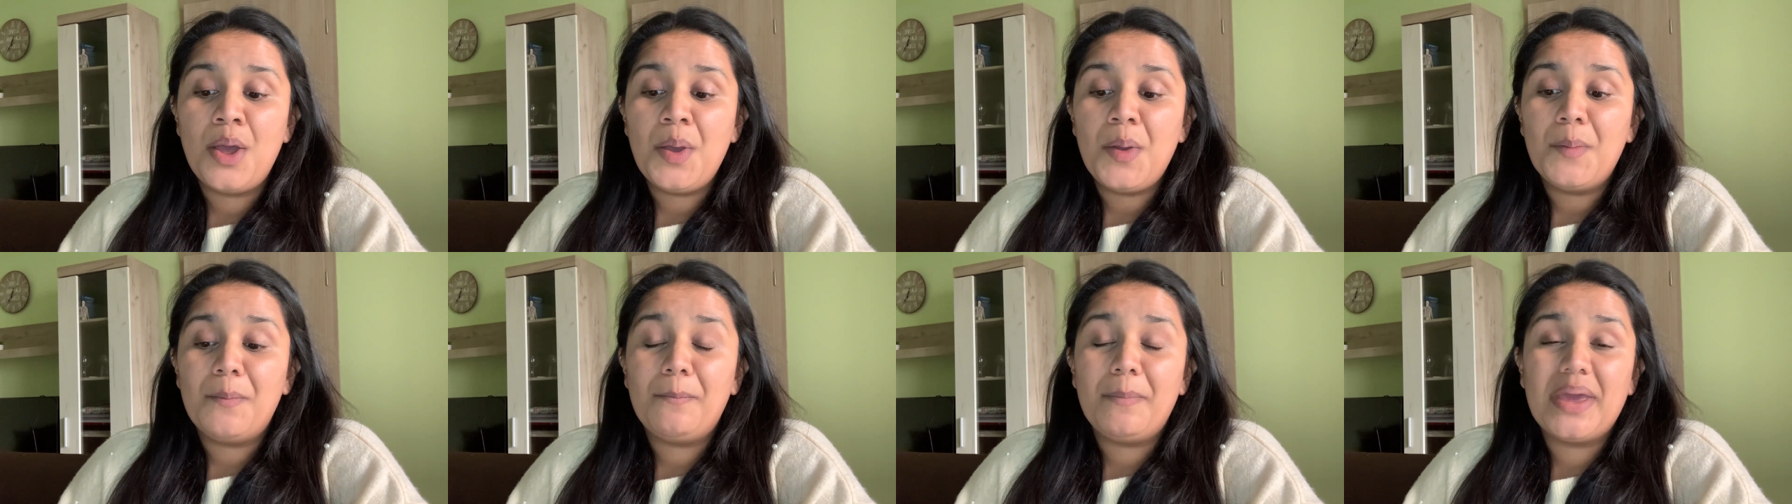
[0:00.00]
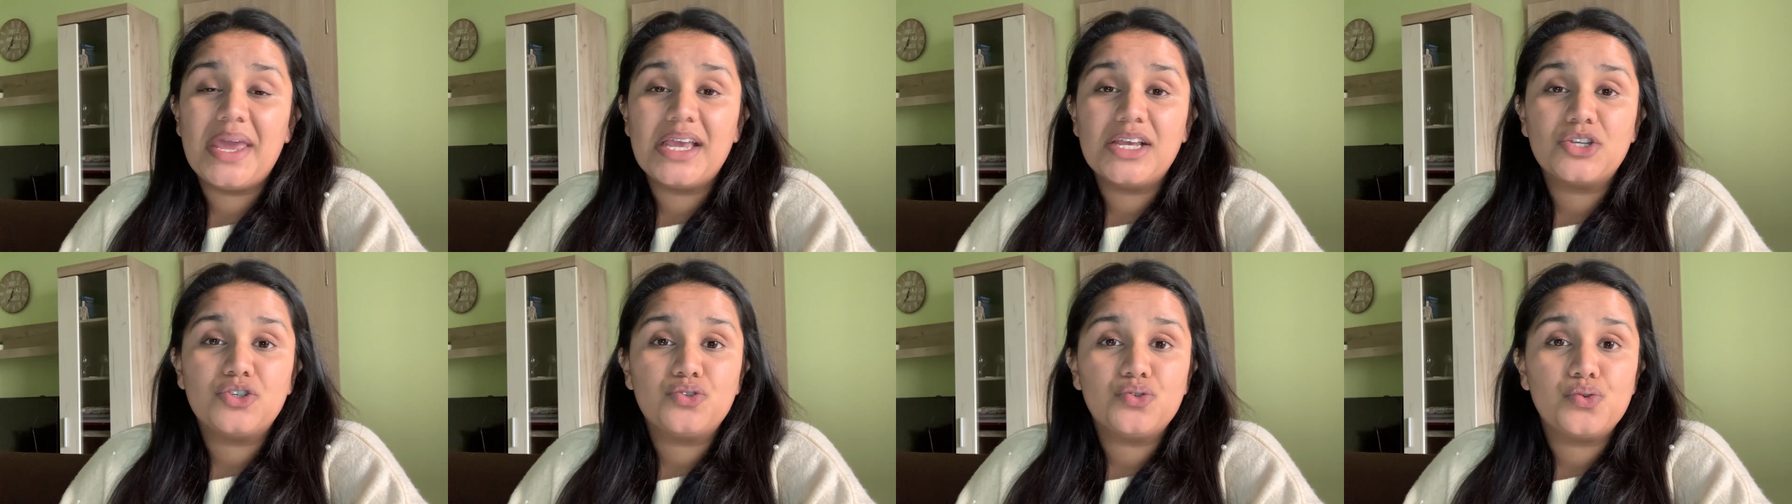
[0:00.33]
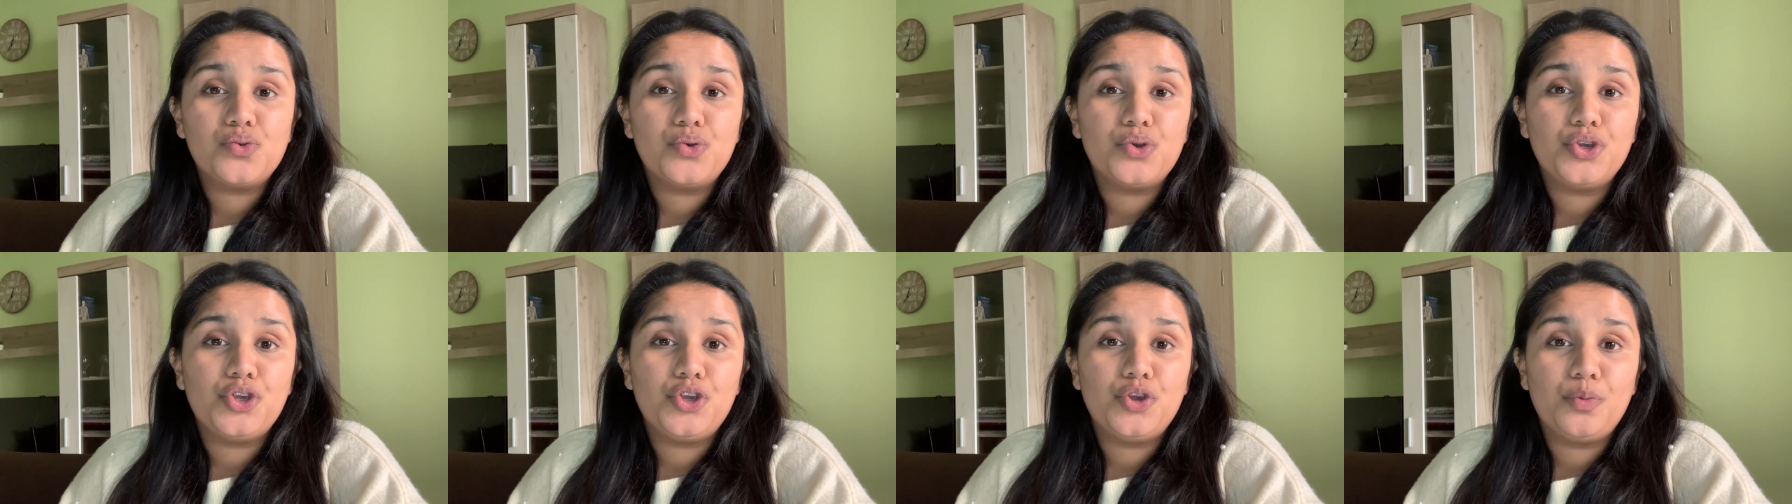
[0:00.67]
make sure
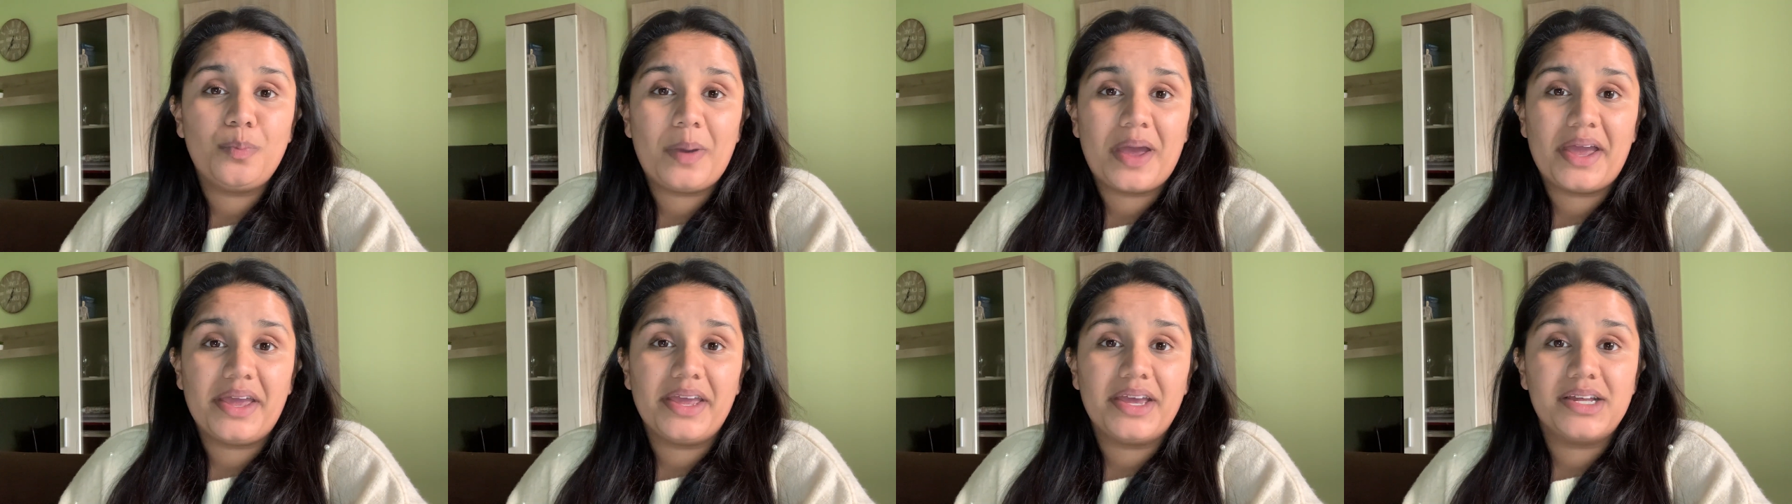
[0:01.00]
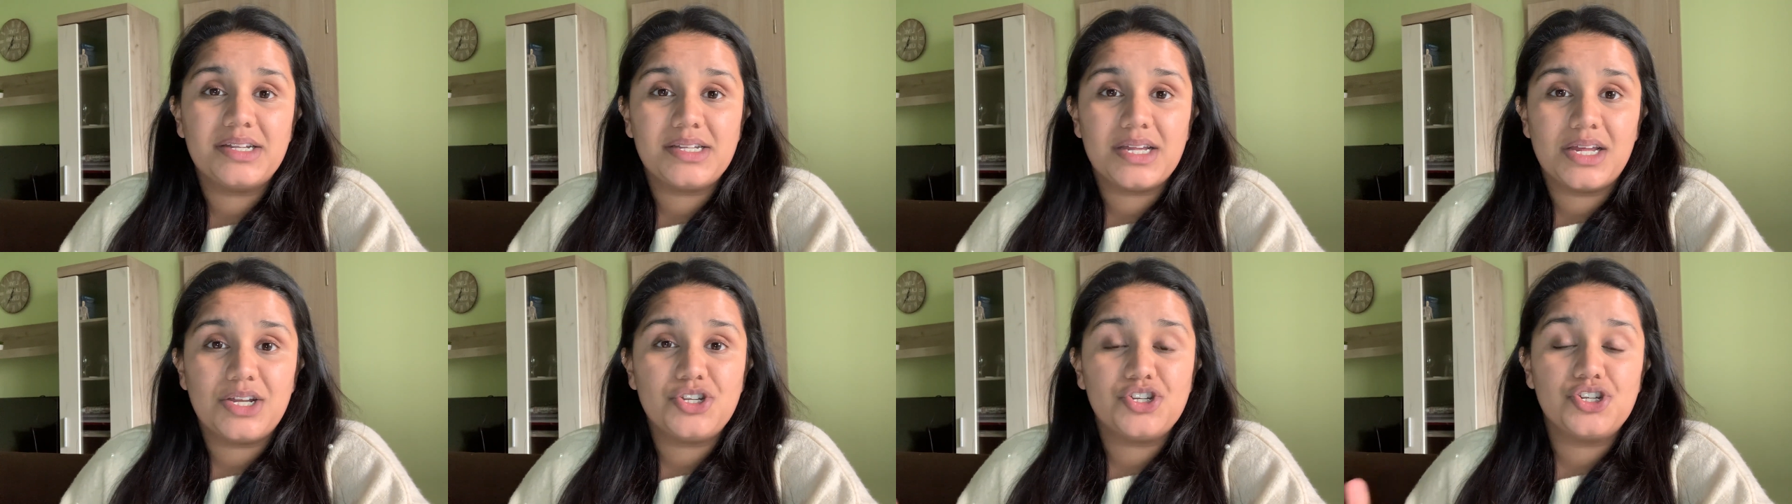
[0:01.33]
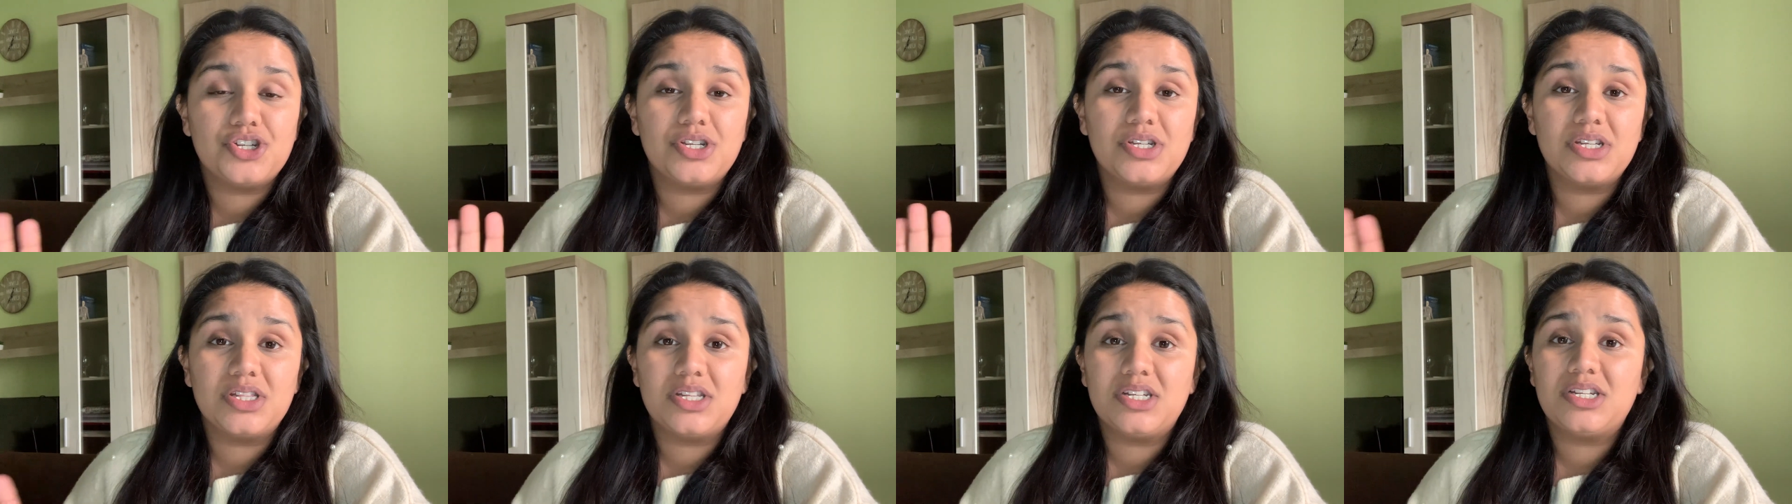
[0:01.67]
you pay attention to the